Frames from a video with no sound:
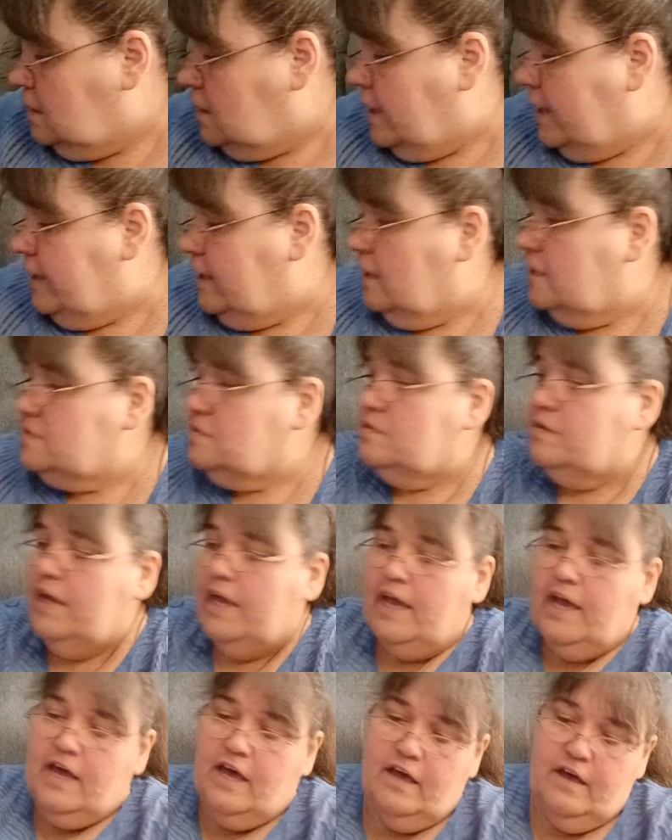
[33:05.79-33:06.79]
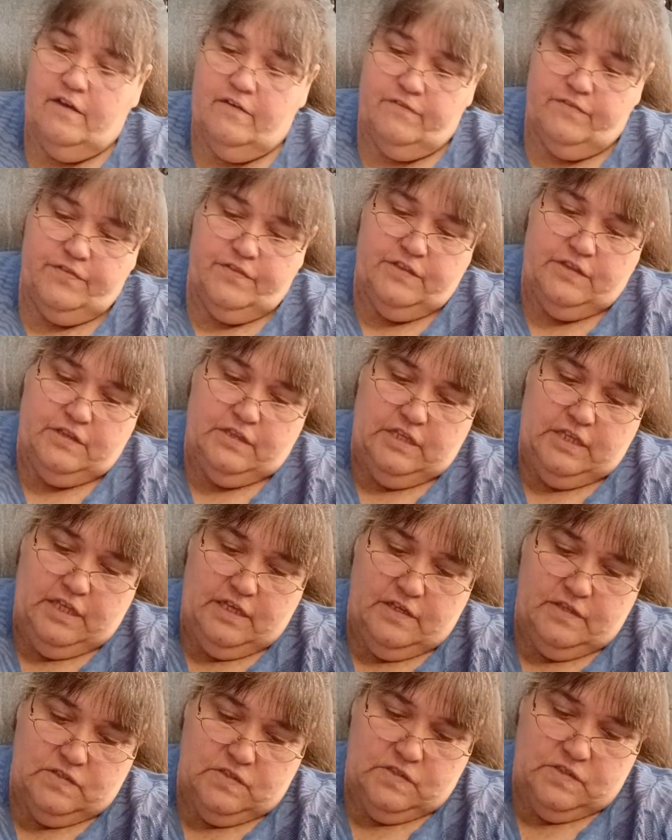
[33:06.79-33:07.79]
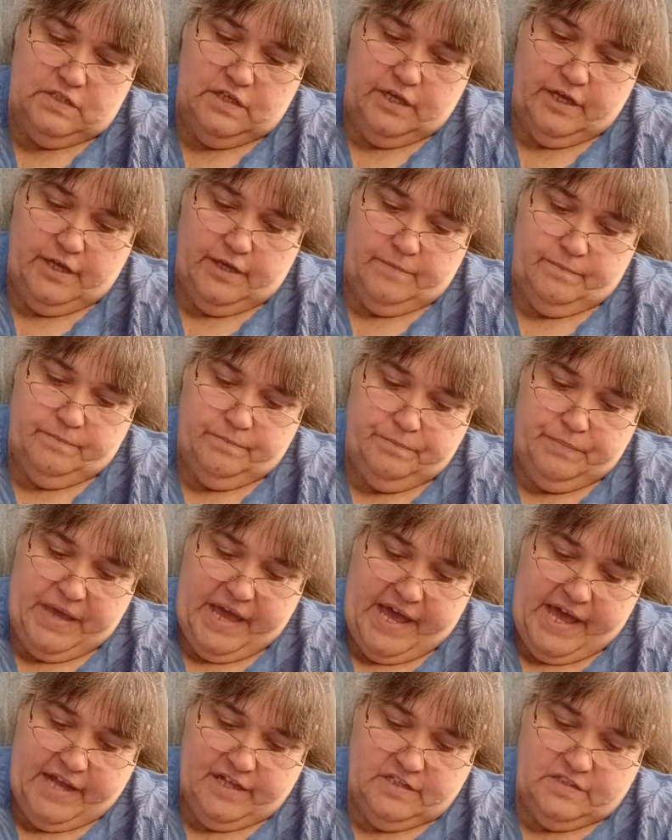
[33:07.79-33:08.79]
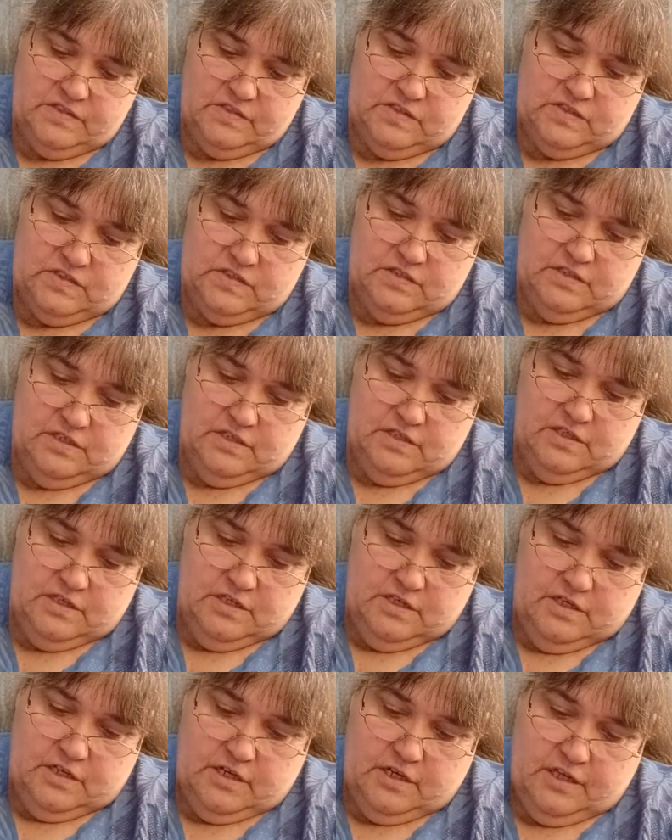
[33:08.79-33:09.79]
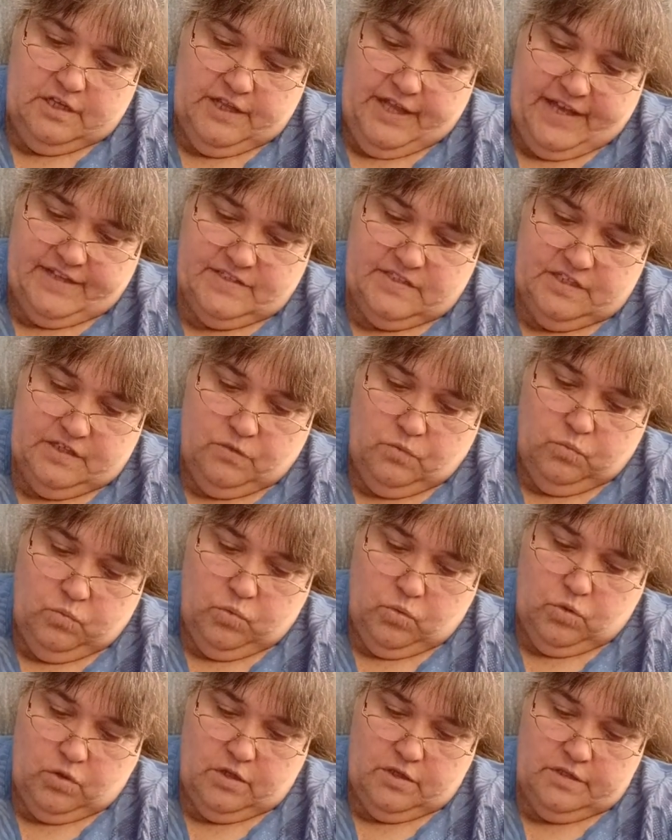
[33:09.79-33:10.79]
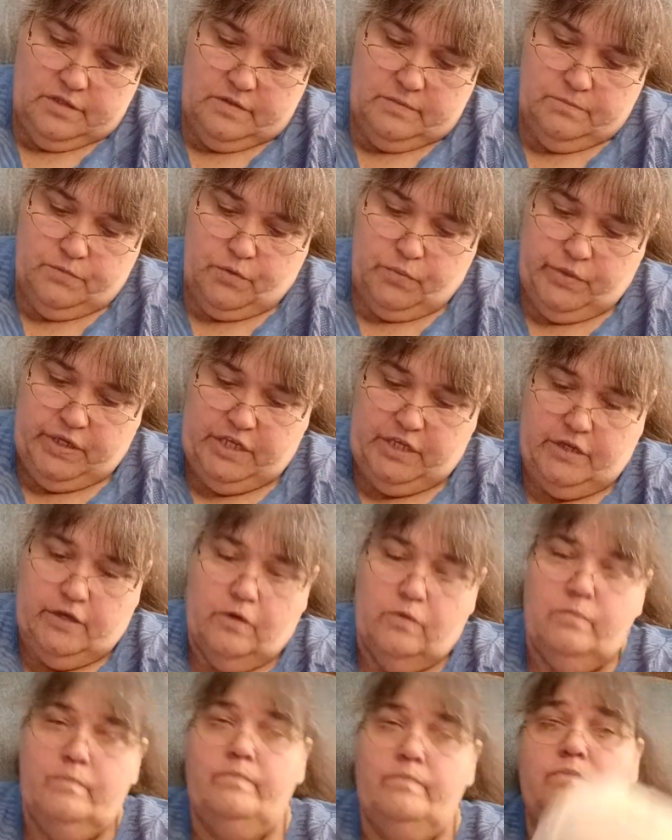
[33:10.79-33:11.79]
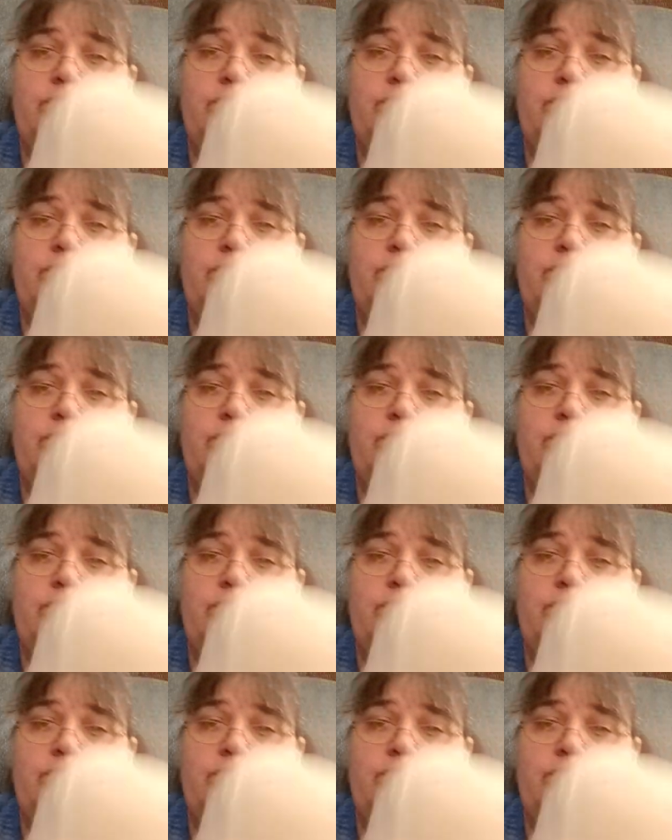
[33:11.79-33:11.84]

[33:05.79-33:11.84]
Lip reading: I also have this Patton's Classic Wool Merino